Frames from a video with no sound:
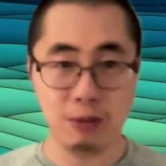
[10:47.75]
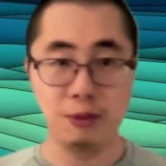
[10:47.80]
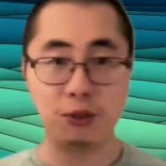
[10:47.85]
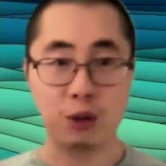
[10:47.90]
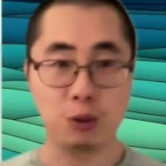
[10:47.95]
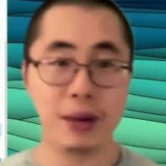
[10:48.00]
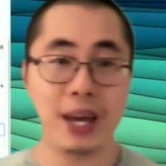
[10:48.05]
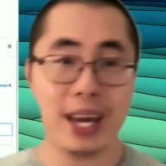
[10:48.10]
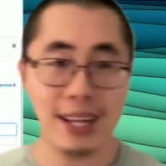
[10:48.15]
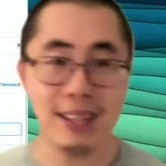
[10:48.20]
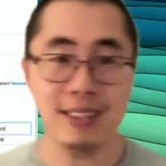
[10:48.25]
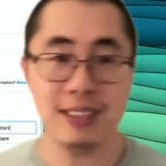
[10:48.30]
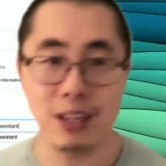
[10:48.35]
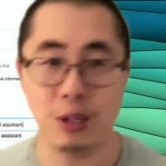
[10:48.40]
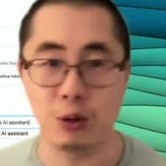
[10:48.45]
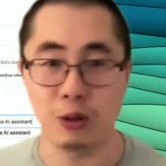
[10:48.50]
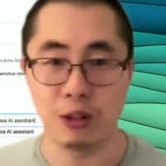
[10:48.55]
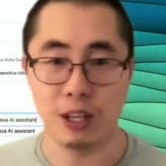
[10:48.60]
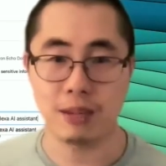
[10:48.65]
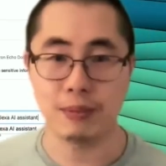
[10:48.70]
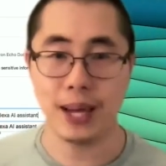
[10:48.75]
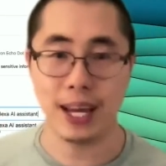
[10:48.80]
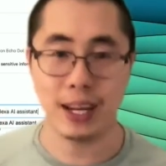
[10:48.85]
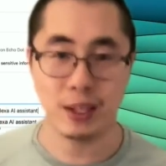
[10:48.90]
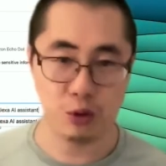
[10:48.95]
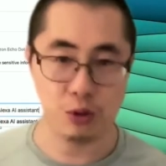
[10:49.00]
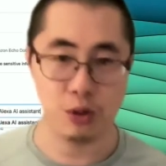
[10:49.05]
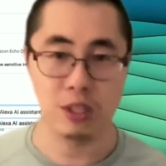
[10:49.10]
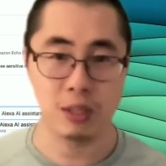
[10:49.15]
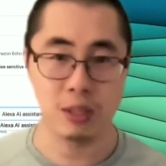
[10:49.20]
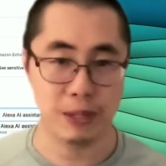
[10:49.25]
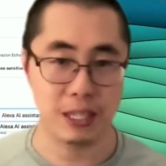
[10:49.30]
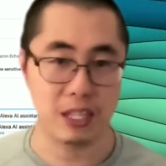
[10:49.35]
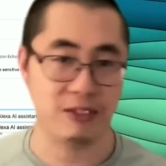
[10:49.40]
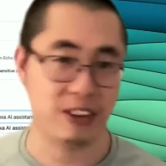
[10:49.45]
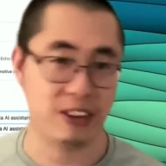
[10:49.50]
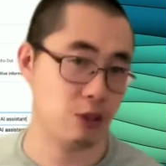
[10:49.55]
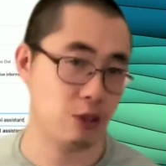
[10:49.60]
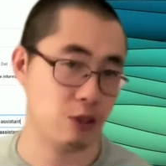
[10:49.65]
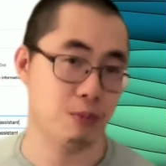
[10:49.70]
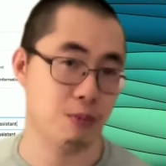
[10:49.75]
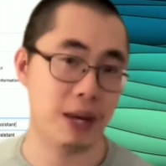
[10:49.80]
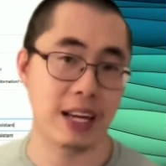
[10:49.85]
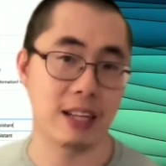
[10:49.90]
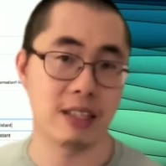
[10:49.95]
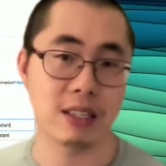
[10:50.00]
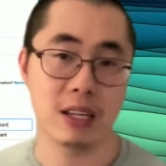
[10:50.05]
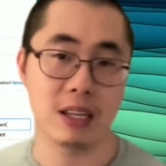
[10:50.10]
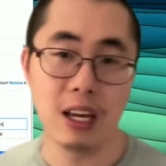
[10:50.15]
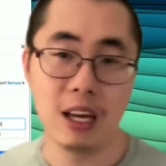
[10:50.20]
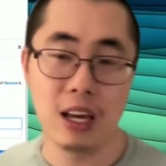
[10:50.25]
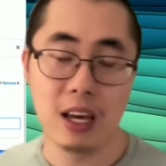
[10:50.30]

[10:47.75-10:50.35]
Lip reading: domains, including some Android-specific domains.